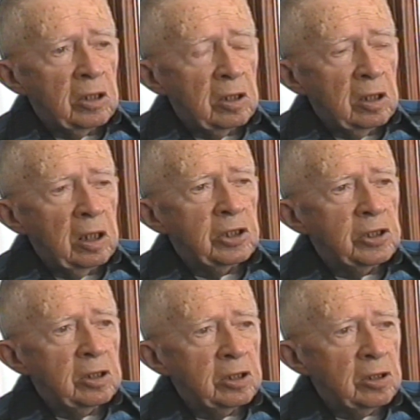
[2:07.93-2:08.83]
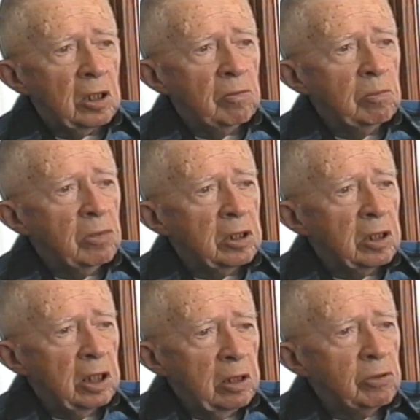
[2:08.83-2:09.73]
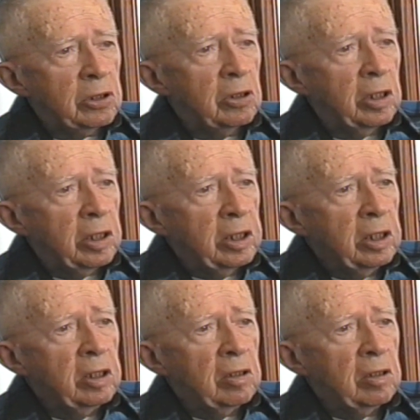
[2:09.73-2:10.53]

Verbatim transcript: Which was what? Sullivan, but he was a hurricane.